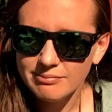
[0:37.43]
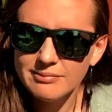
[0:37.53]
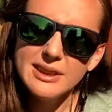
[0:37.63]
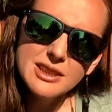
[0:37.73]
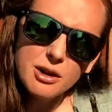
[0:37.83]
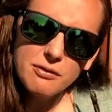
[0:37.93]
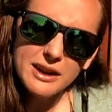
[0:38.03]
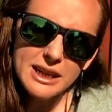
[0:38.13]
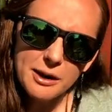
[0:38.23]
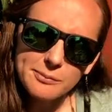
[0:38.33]
Let's go
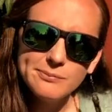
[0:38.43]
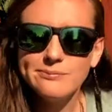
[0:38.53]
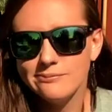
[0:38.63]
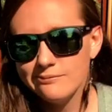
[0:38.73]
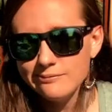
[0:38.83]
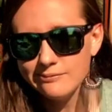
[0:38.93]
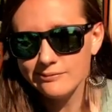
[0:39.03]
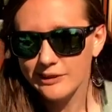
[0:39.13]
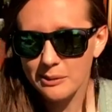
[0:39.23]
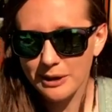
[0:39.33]
find out.
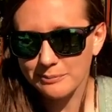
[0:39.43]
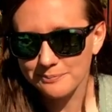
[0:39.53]
Come on.